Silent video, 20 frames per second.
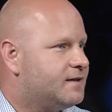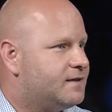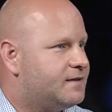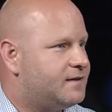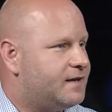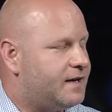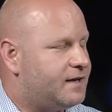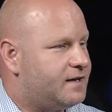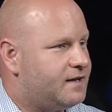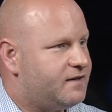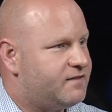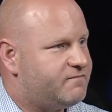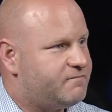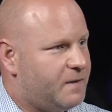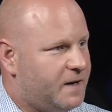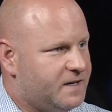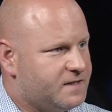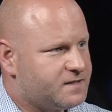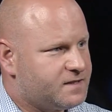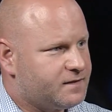that have
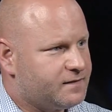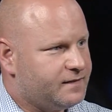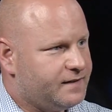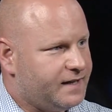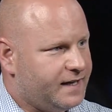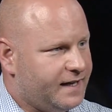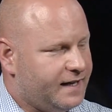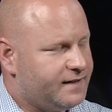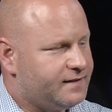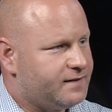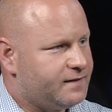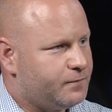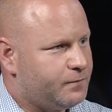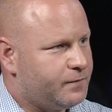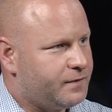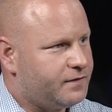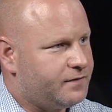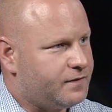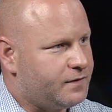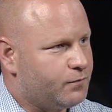basically ended
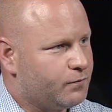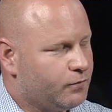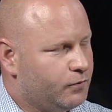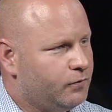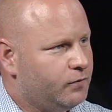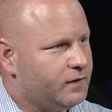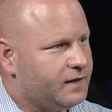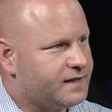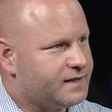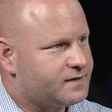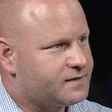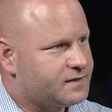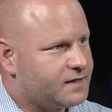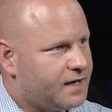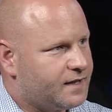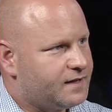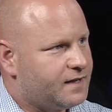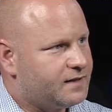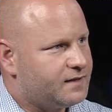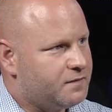with the ruling
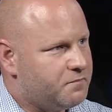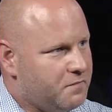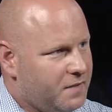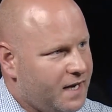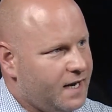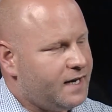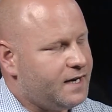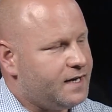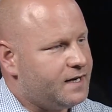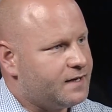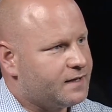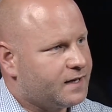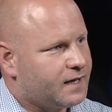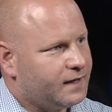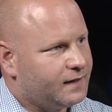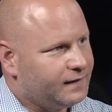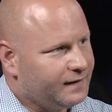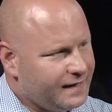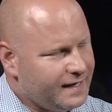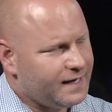saying that the media
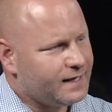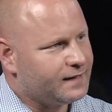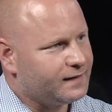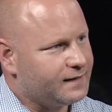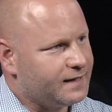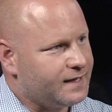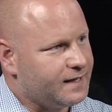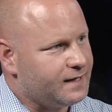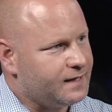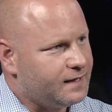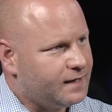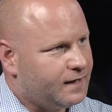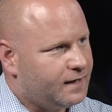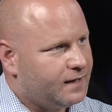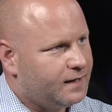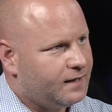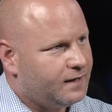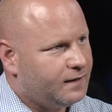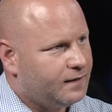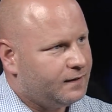can legally
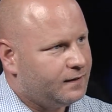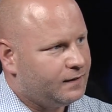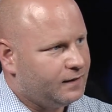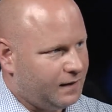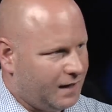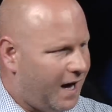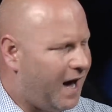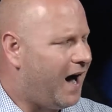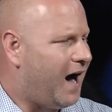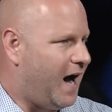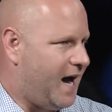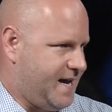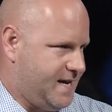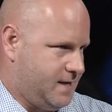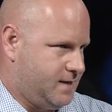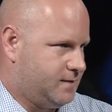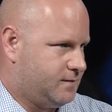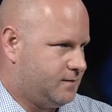lie.